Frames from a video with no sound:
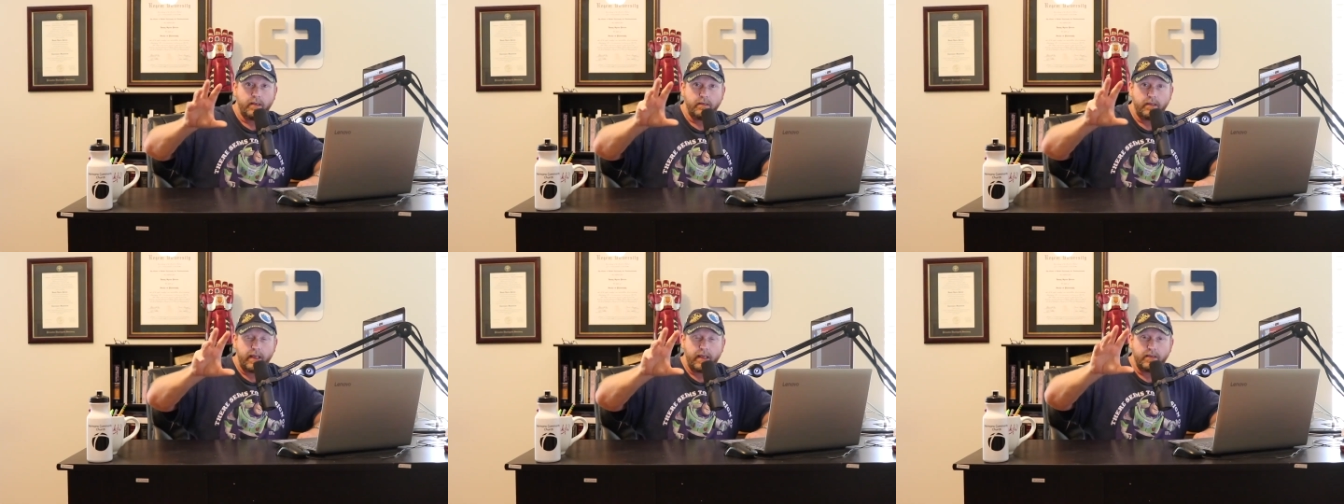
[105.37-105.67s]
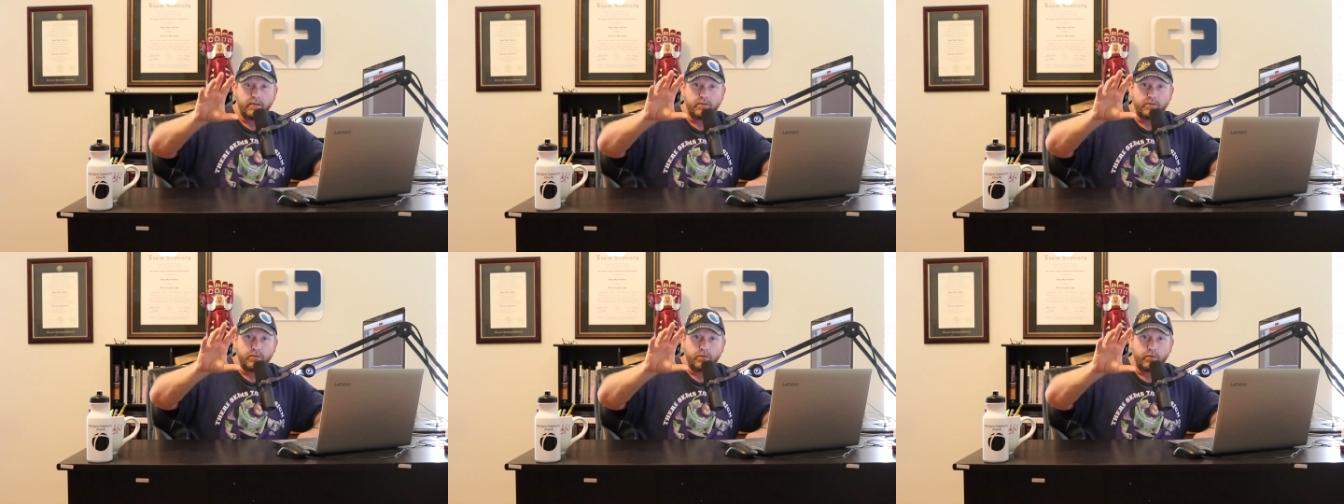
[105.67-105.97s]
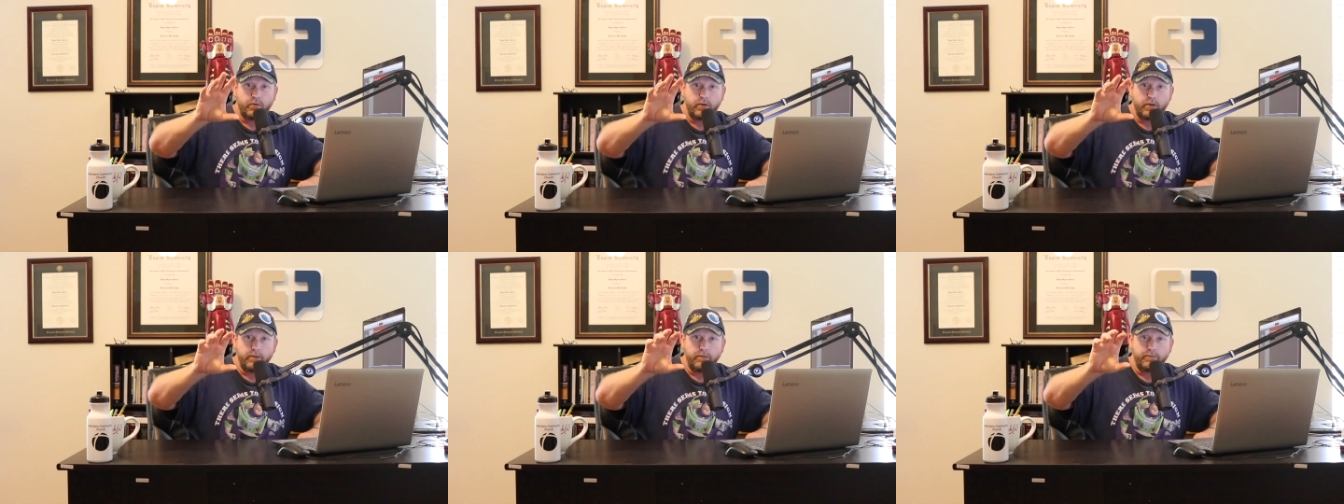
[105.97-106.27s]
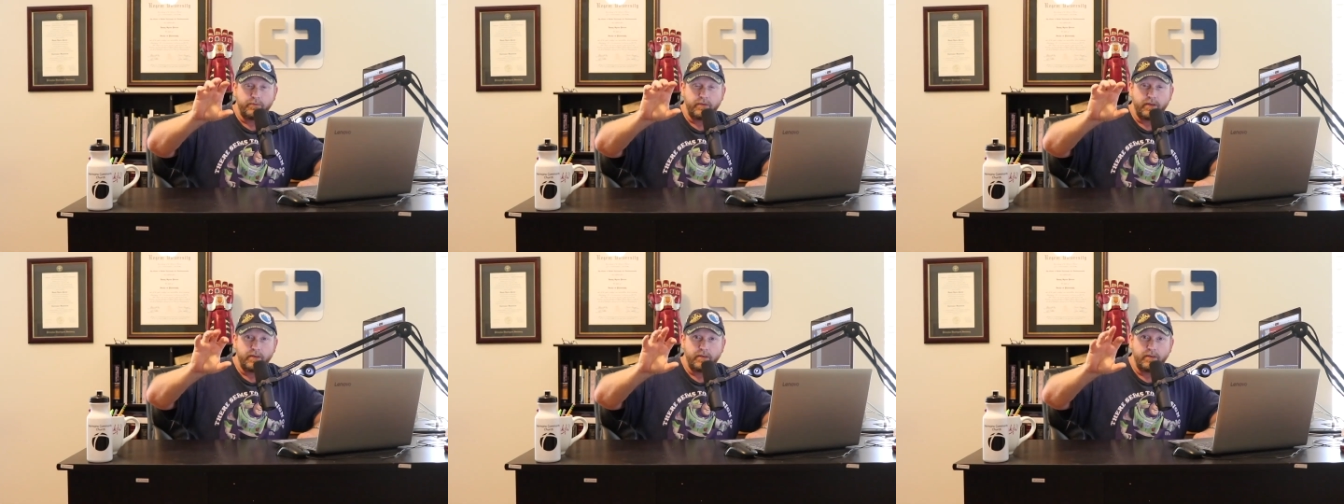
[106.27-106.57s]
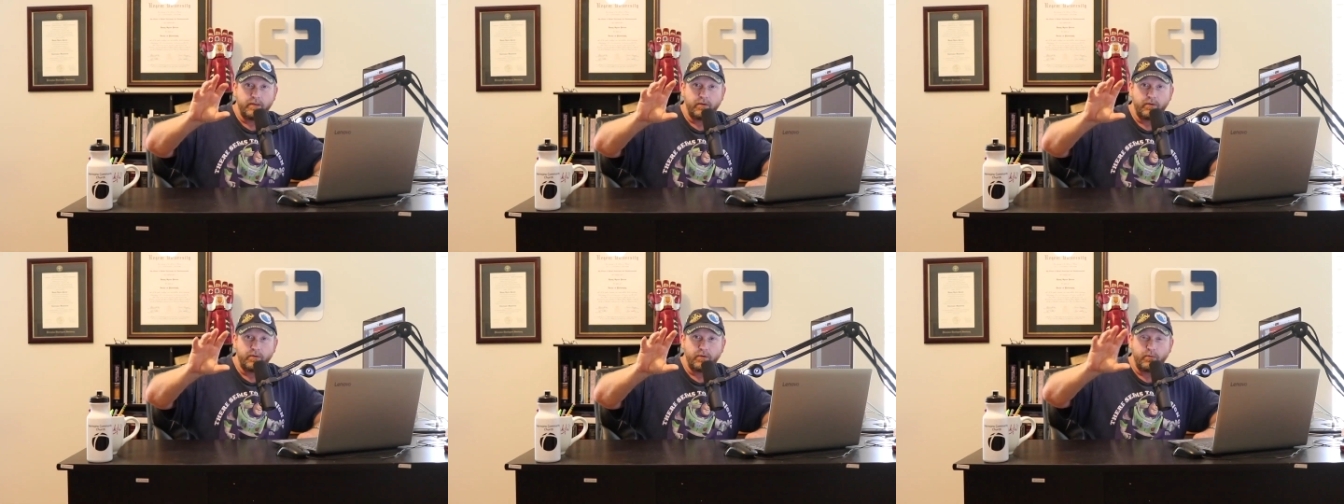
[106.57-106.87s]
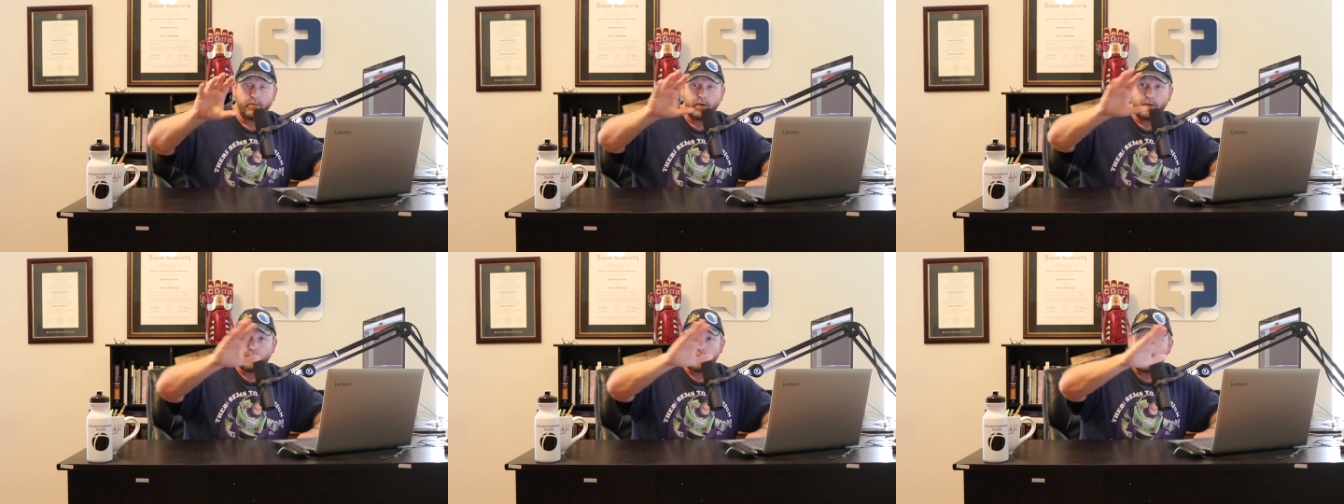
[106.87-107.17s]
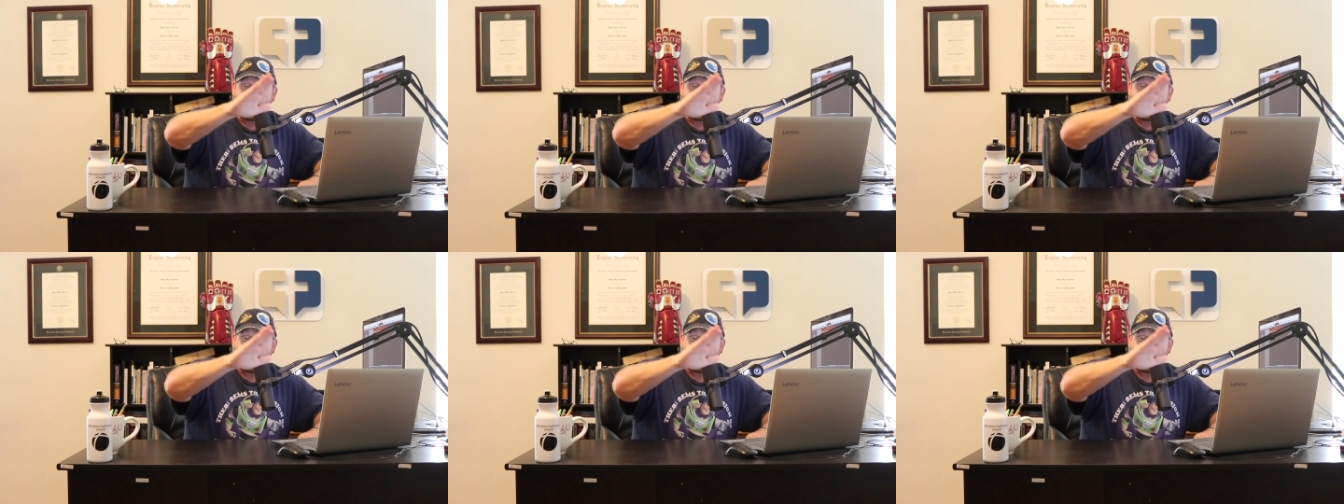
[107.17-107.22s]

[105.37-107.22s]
and and sort of you know it,